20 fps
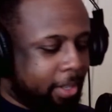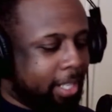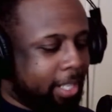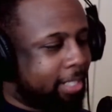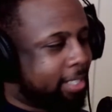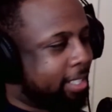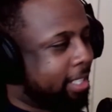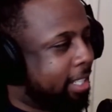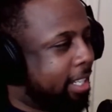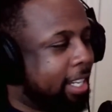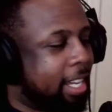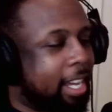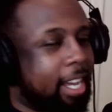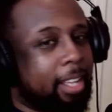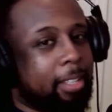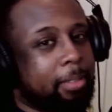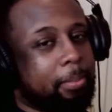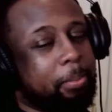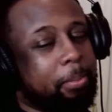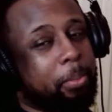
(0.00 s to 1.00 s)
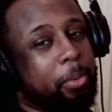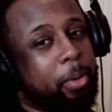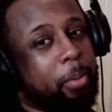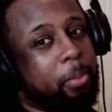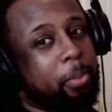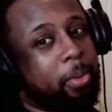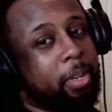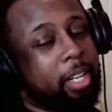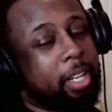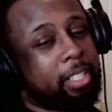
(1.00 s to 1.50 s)
say how more and
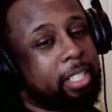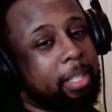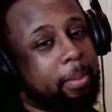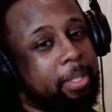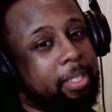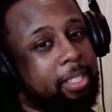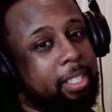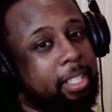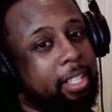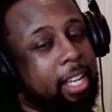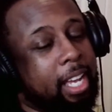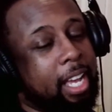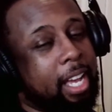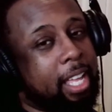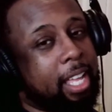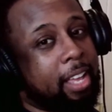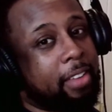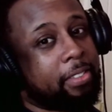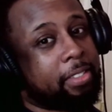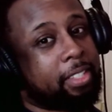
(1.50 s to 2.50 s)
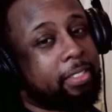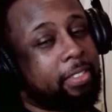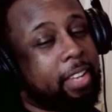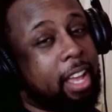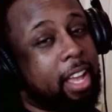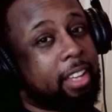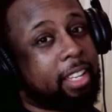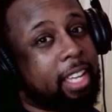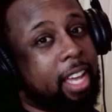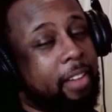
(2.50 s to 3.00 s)
more every time I see her, how how
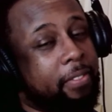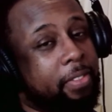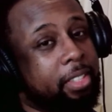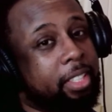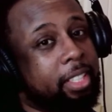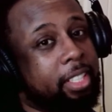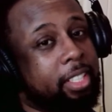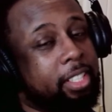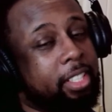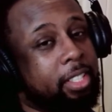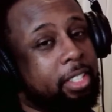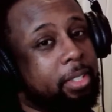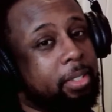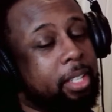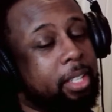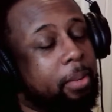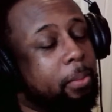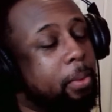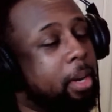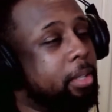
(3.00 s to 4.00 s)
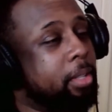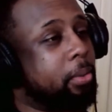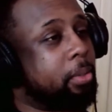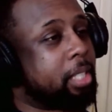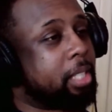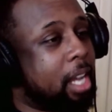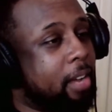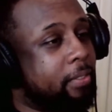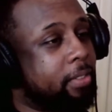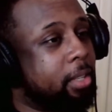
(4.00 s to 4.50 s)
confidently she one of those
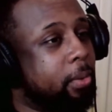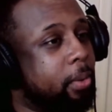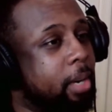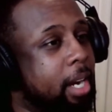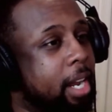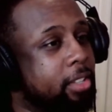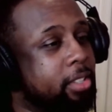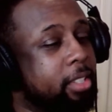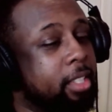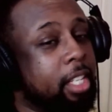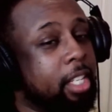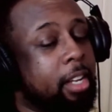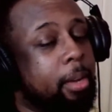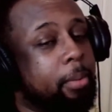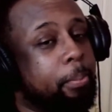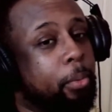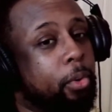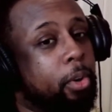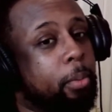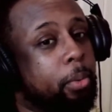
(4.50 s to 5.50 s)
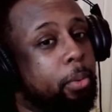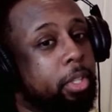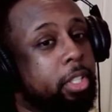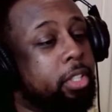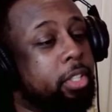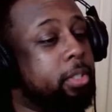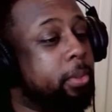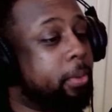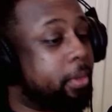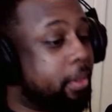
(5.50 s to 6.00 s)
confidently where I, more and more she's
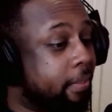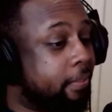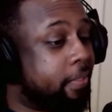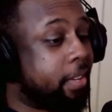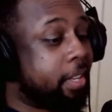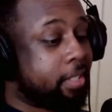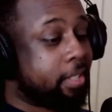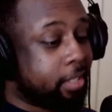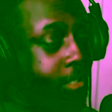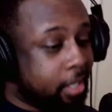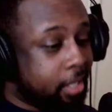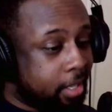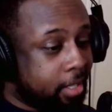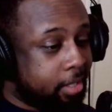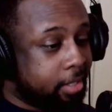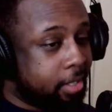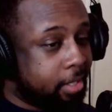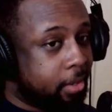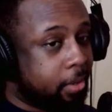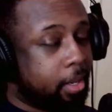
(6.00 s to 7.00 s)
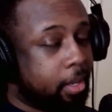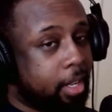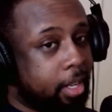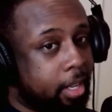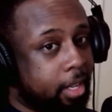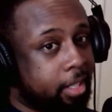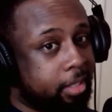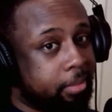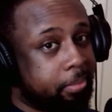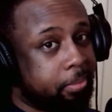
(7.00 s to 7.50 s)
showing her face again though.
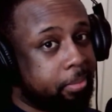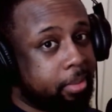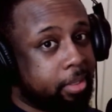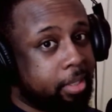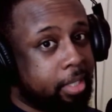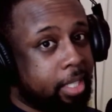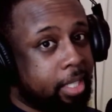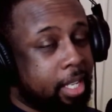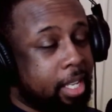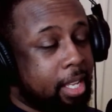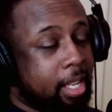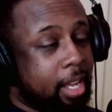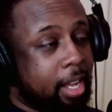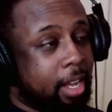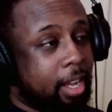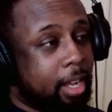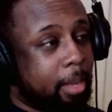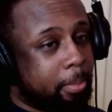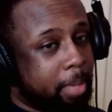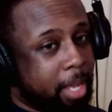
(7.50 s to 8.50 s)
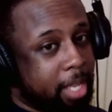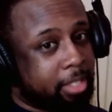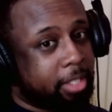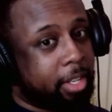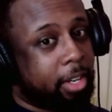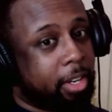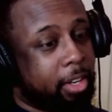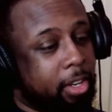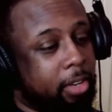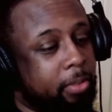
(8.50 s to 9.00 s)
Uh, um, hasn't
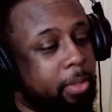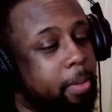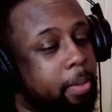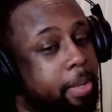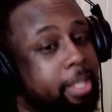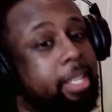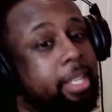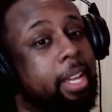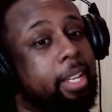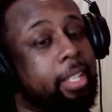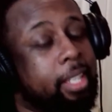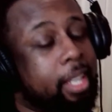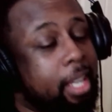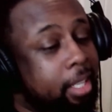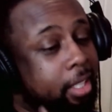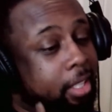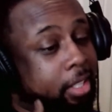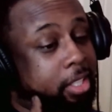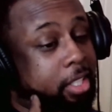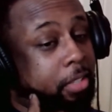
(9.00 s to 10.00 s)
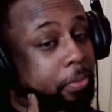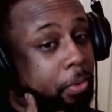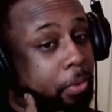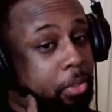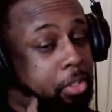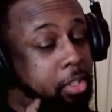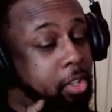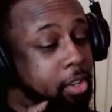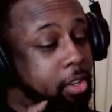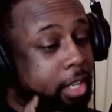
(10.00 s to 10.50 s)
her. Real I say again because she first
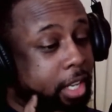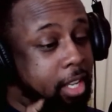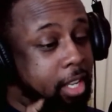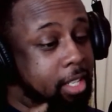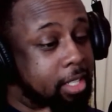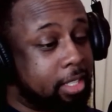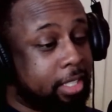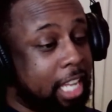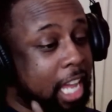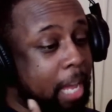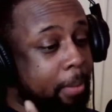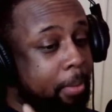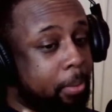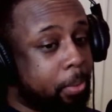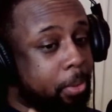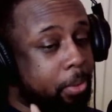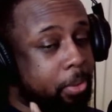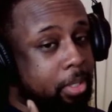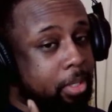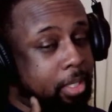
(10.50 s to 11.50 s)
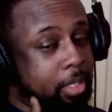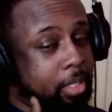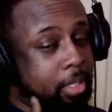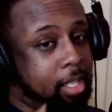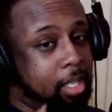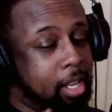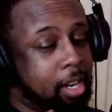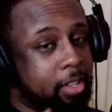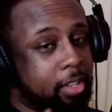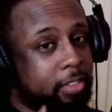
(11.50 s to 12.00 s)
started as Gabi Wilson,
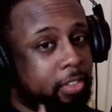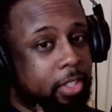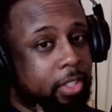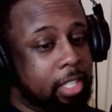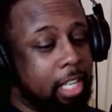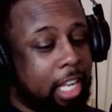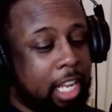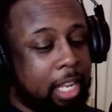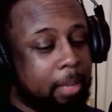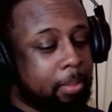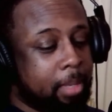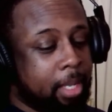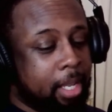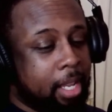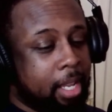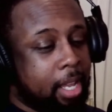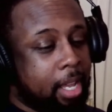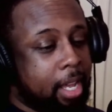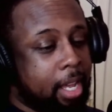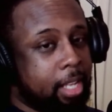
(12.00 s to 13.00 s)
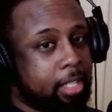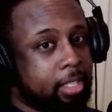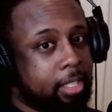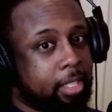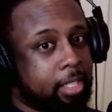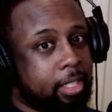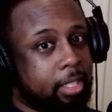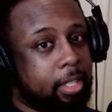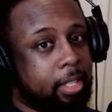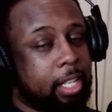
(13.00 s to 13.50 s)
her real name as a,
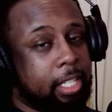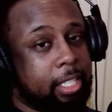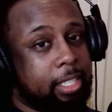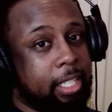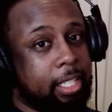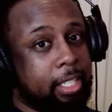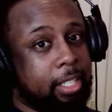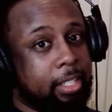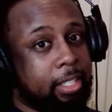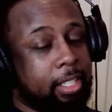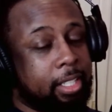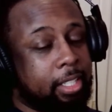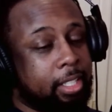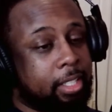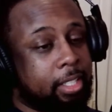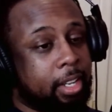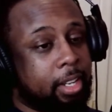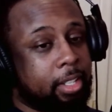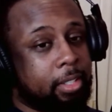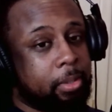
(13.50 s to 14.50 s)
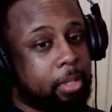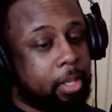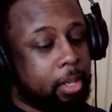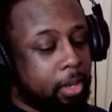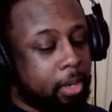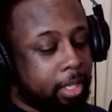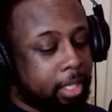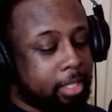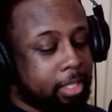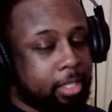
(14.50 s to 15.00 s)
as a teenager. Then she started doing H.E.R., I
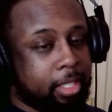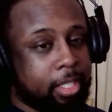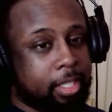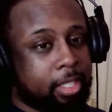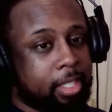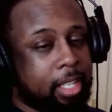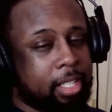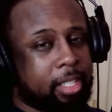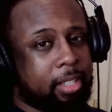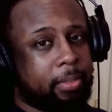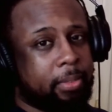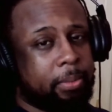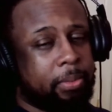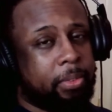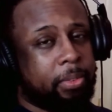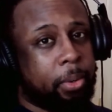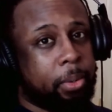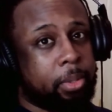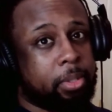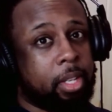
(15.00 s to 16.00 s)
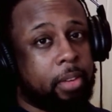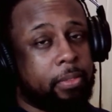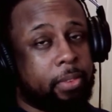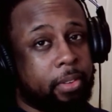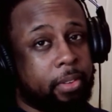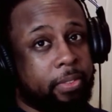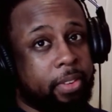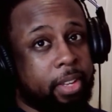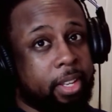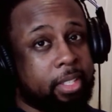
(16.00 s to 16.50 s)
guess, to take the focus off her
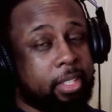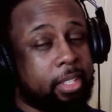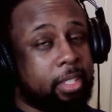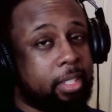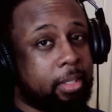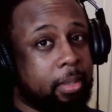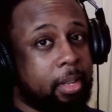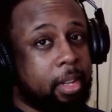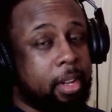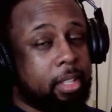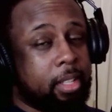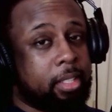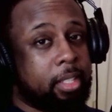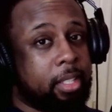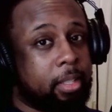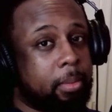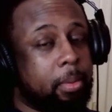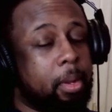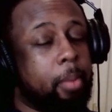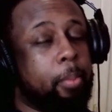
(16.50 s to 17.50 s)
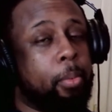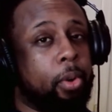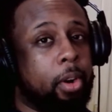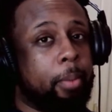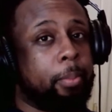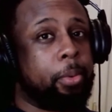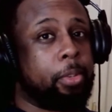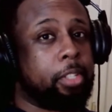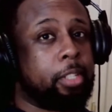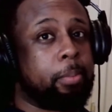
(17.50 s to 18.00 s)
face and uh, to more on
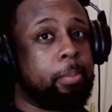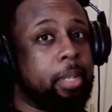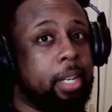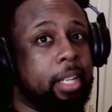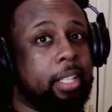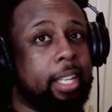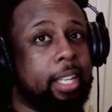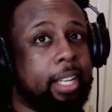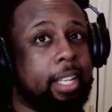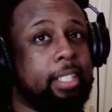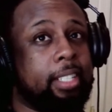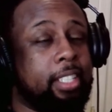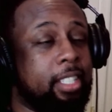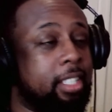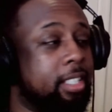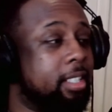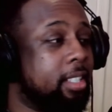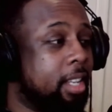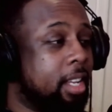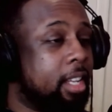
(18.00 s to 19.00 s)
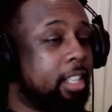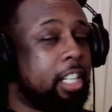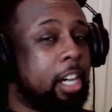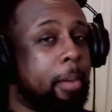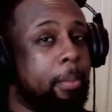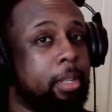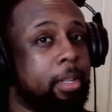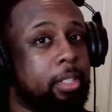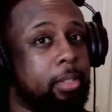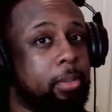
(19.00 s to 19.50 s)
music. But I like how she's coming
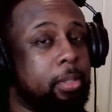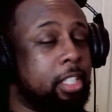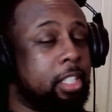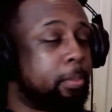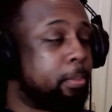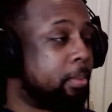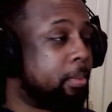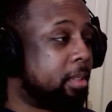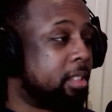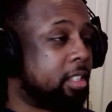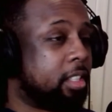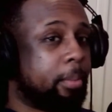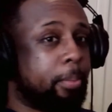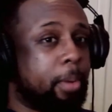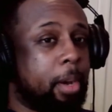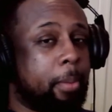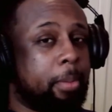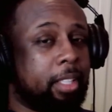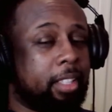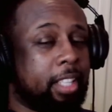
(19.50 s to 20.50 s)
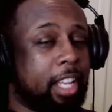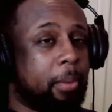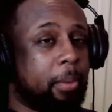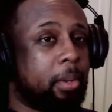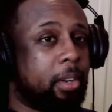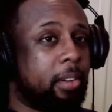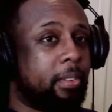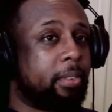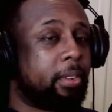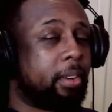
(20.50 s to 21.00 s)
into this the public light where
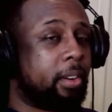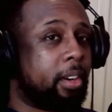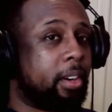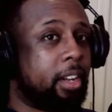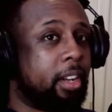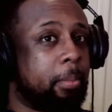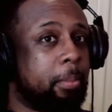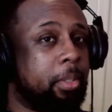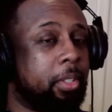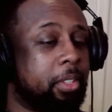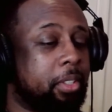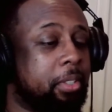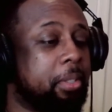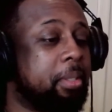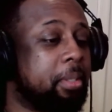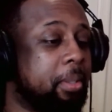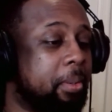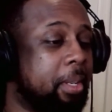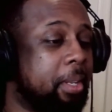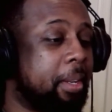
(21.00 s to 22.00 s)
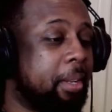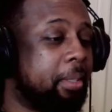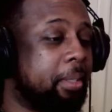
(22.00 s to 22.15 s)
her um looks. So yeah.